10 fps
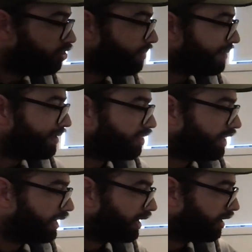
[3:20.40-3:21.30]
you may be
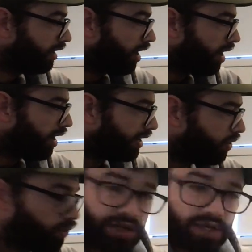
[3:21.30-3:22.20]
thinking, I
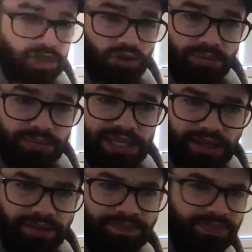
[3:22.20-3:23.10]
called it cube
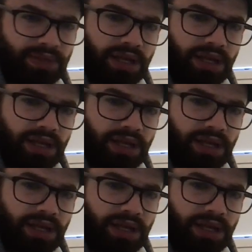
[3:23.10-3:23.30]
there,